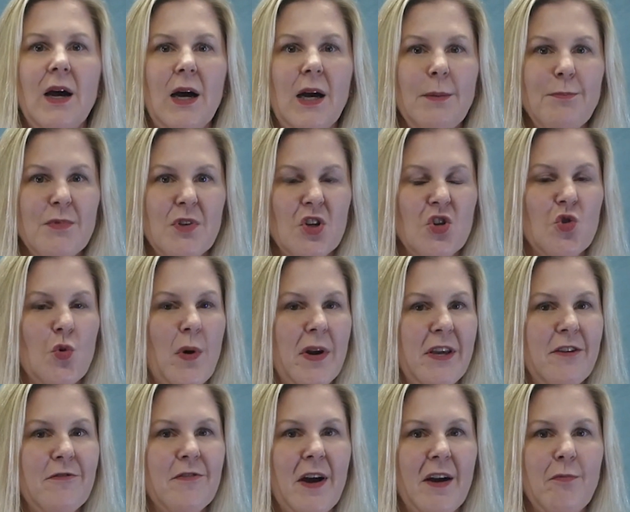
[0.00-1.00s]
up to
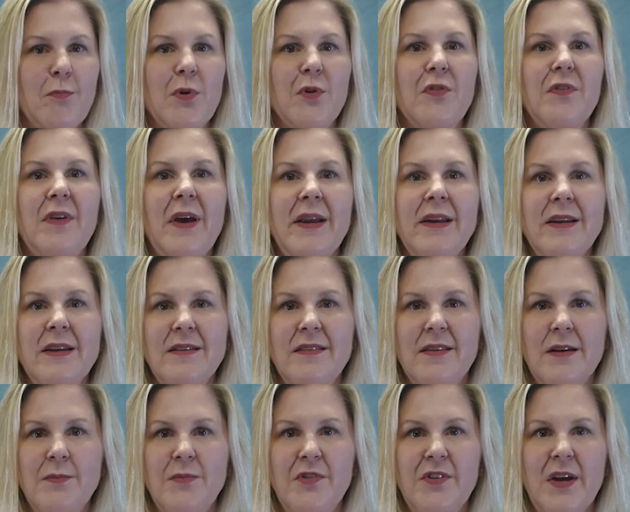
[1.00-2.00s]
25% in
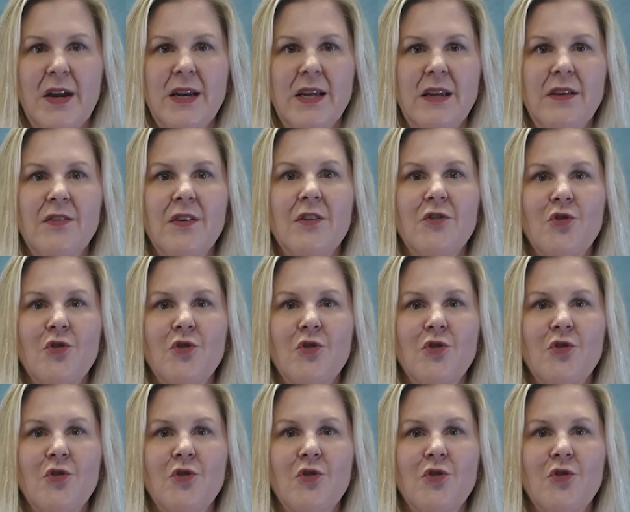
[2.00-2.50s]
some studies